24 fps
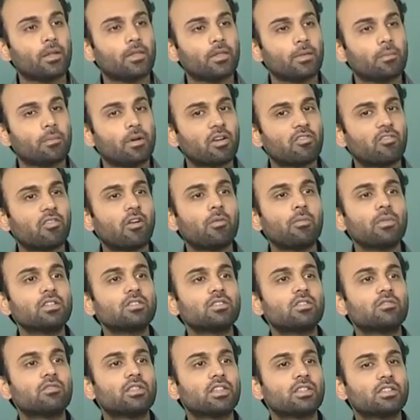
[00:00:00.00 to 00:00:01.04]
the
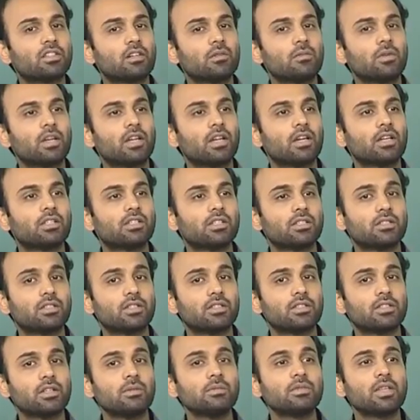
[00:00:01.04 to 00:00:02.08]
performance of these communication
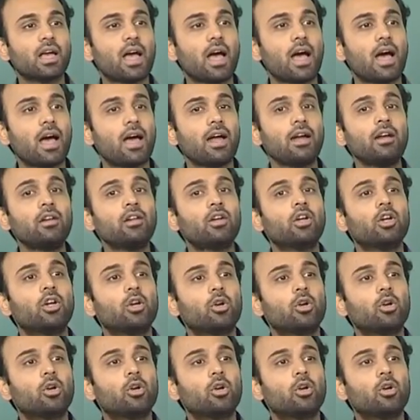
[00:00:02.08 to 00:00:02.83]
systems and